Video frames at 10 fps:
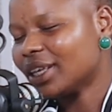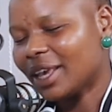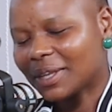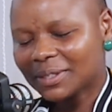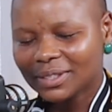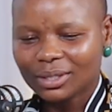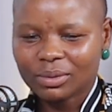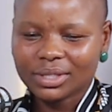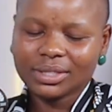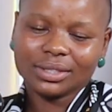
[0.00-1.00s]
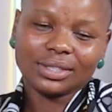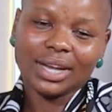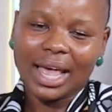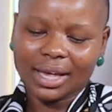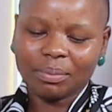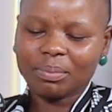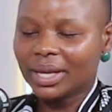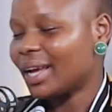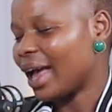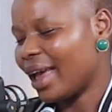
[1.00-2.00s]
Yes, he was like a
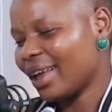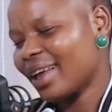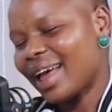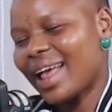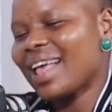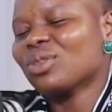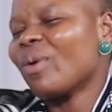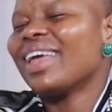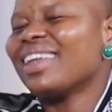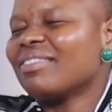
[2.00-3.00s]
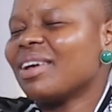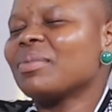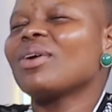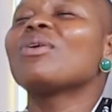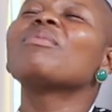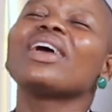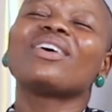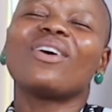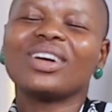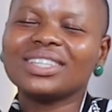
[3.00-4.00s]
big guy. I'm like, oh my
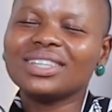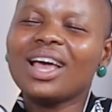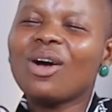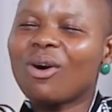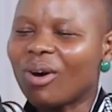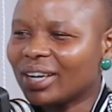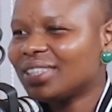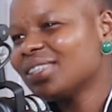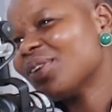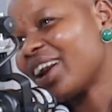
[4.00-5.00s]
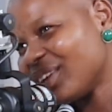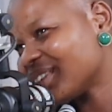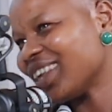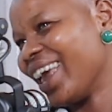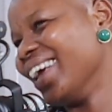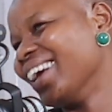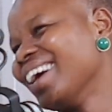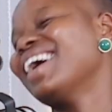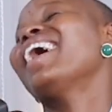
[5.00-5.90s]
God, what are you saying?